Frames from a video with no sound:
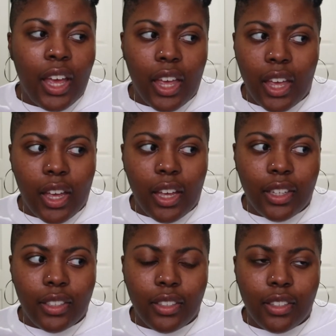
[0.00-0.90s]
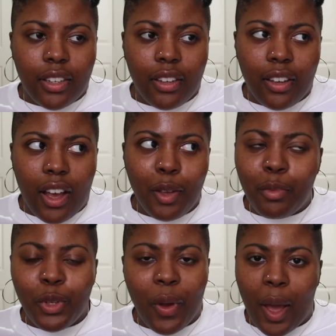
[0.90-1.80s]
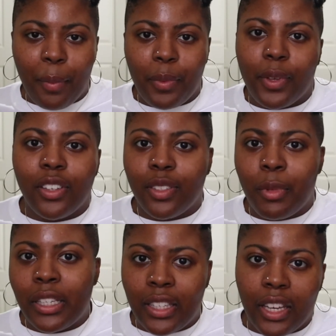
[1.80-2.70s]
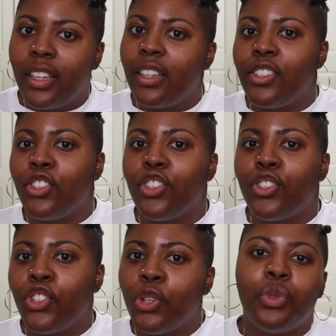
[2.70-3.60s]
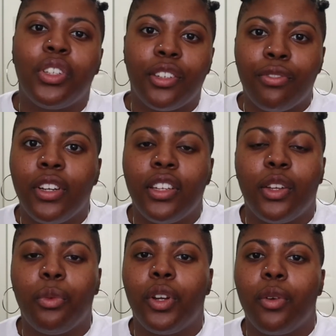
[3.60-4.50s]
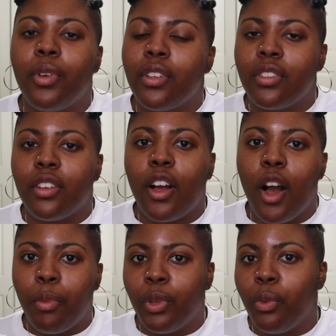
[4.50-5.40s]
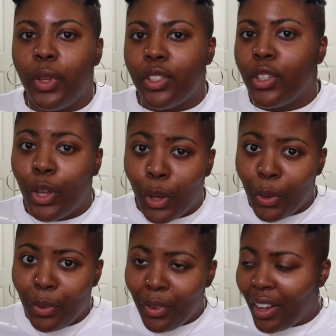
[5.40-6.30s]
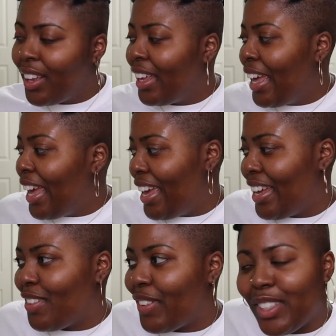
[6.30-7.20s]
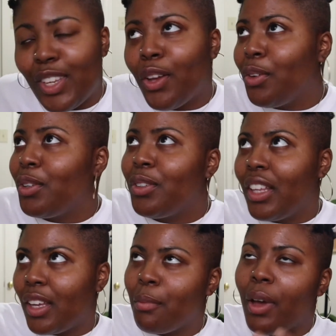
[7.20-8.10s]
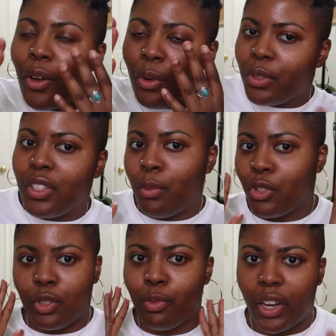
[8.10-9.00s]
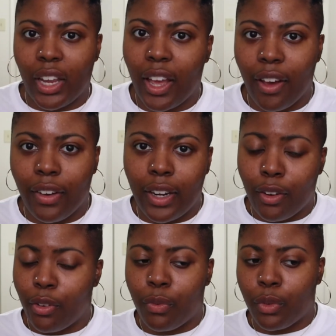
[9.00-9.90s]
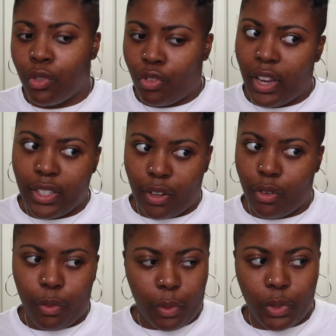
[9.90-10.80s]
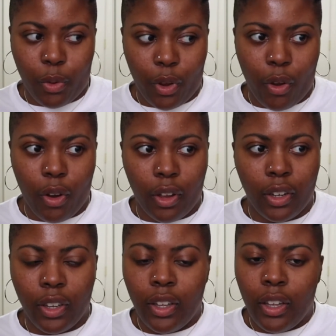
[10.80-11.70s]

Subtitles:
and I'm so happy because my skin is just so different than what it was a couple of weeks ago. And if I tell you, like my whole skin was just breaking out, and I don't know if it's stress, I don't know what was going on,